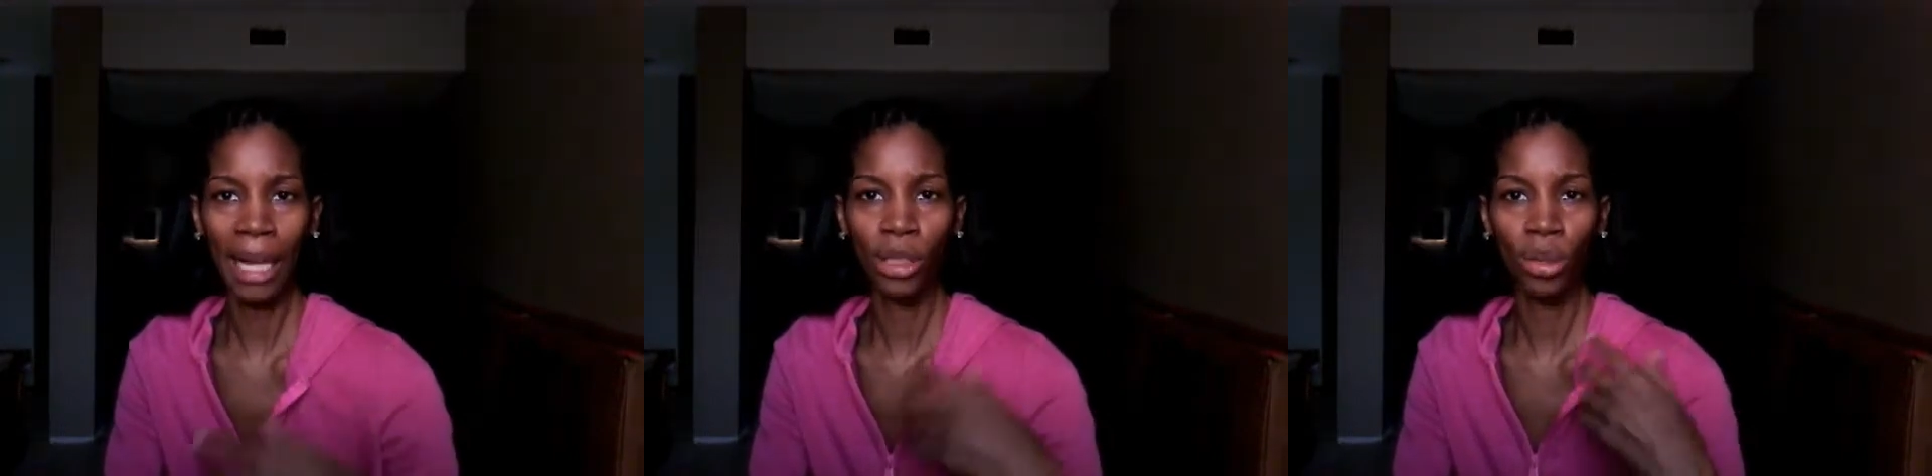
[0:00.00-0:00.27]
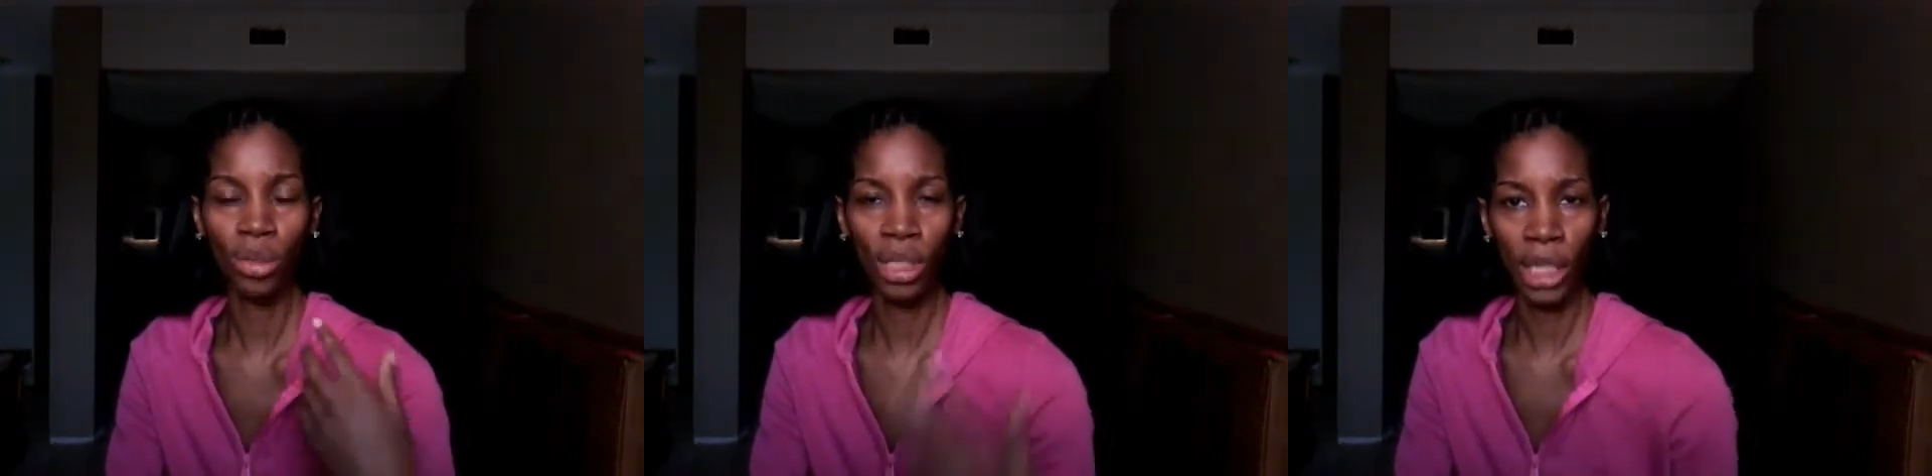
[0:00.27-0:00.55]
I
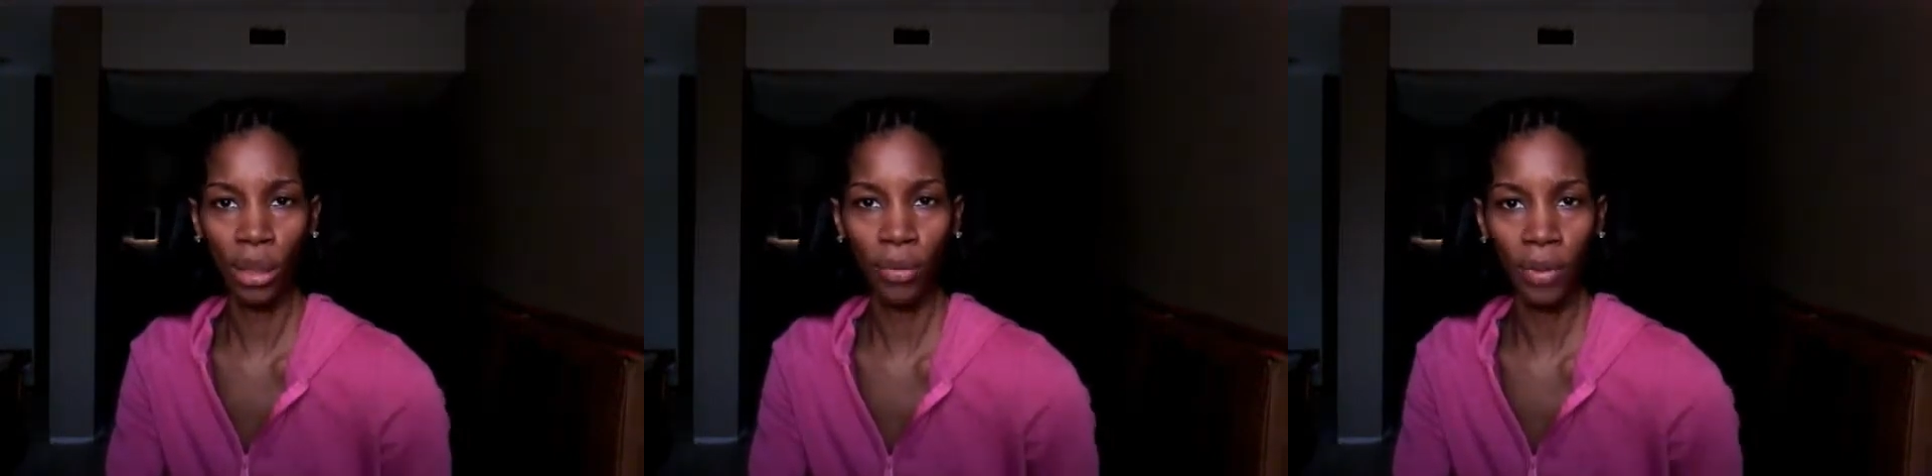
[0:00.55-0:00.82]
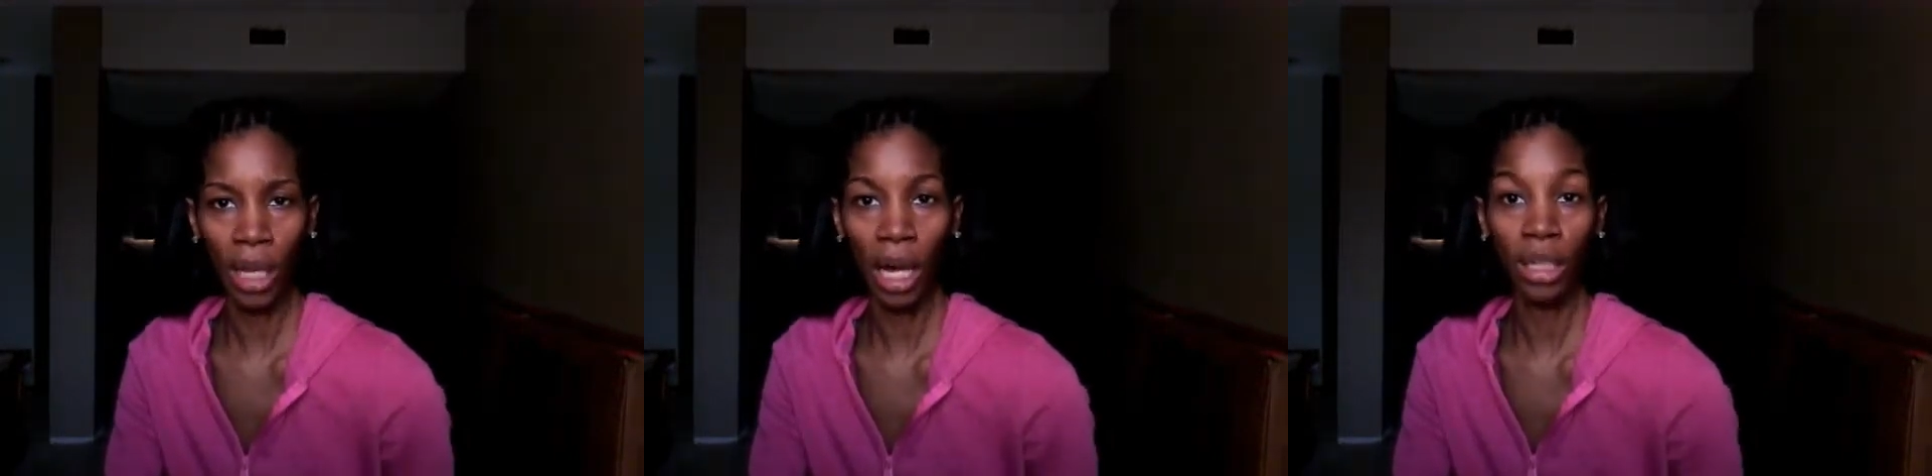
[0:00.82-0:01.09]
use dental
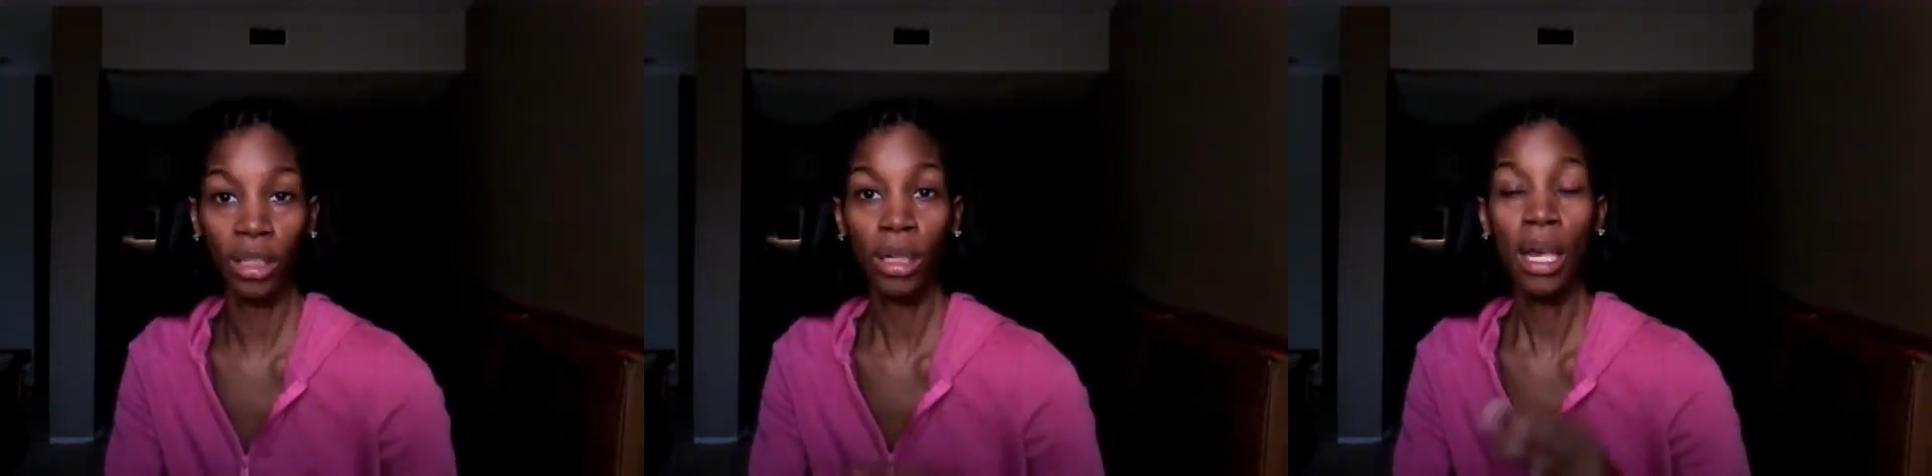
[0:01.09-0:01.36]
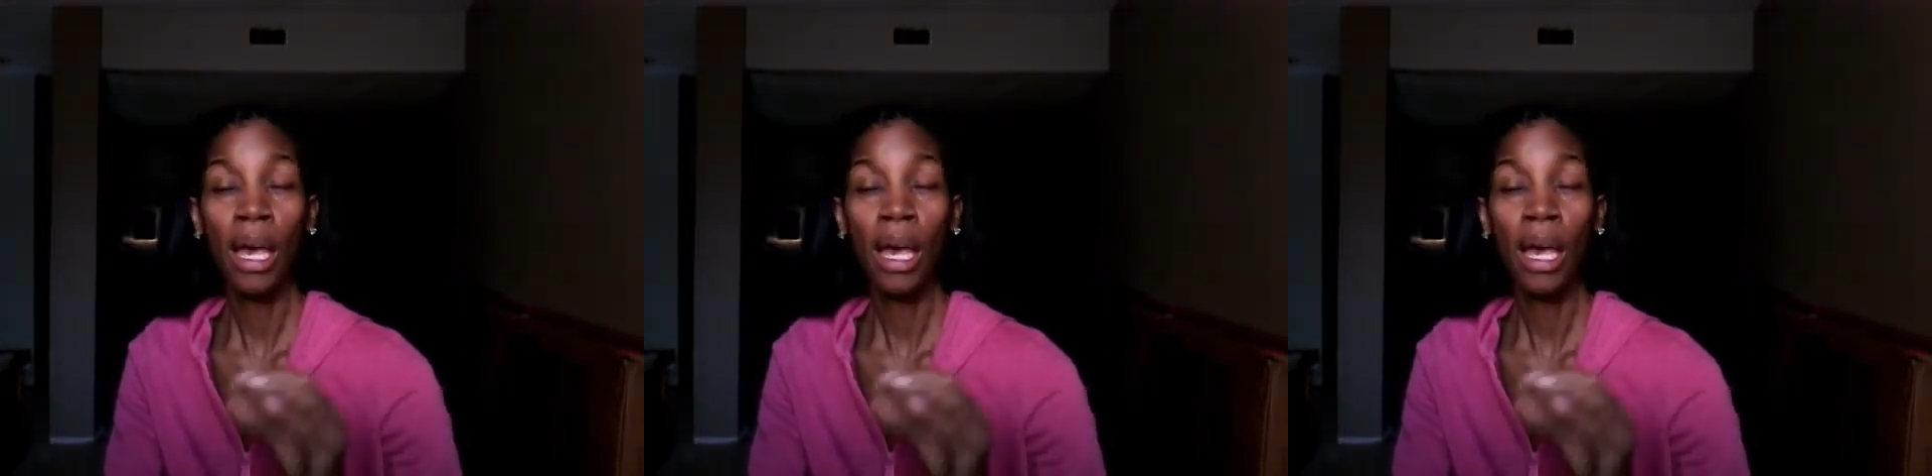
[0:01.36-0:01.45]
floss,